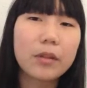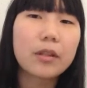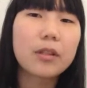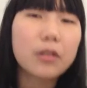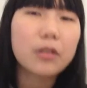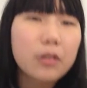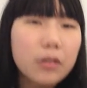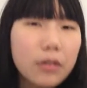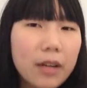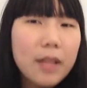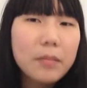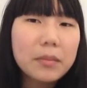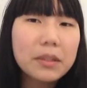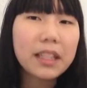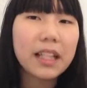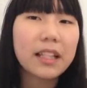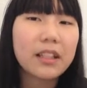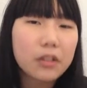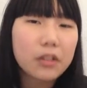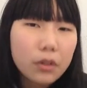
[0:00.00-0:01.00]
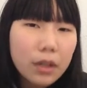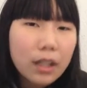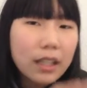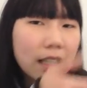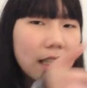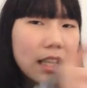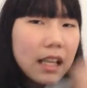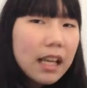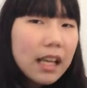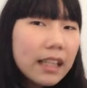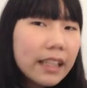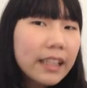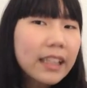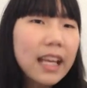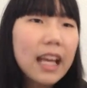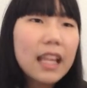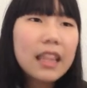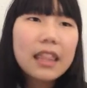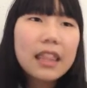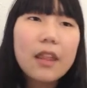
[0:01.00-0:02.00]
were all cramped together trying to
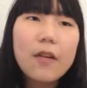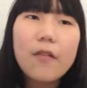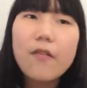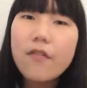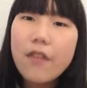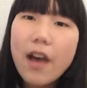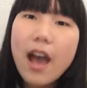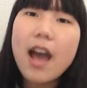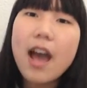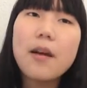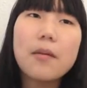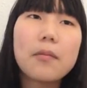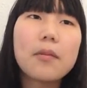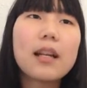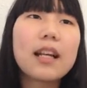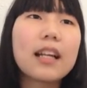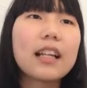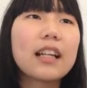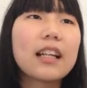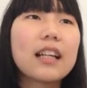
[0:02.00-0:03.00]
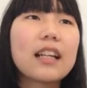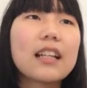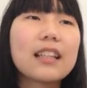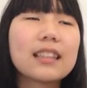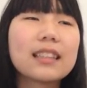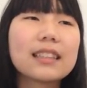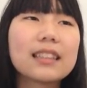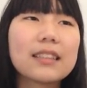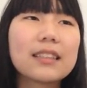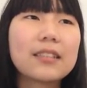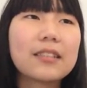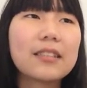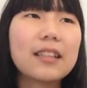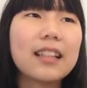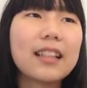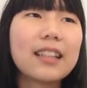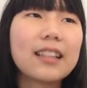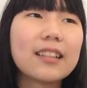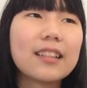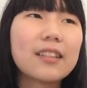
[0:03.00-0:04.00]
get the fabric. So
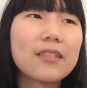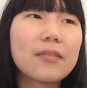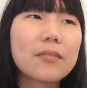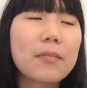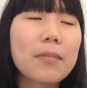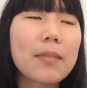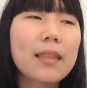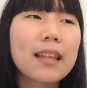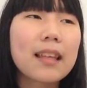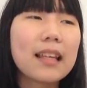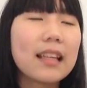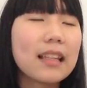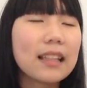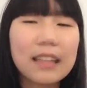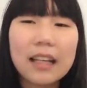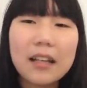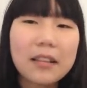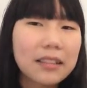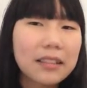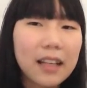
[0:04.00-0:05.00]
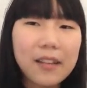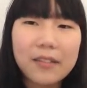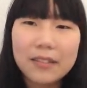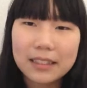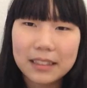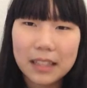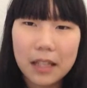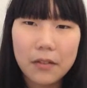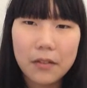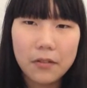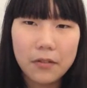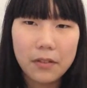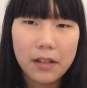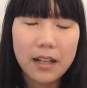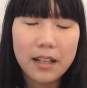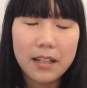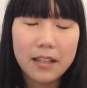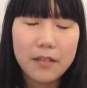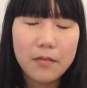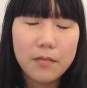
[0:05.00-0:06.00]
that was not
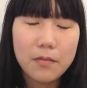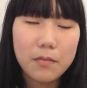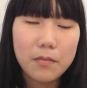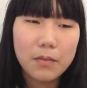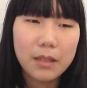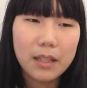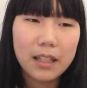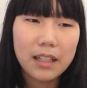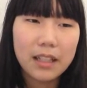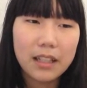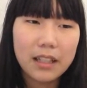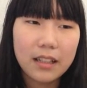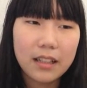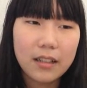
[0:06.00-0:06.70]
fun, but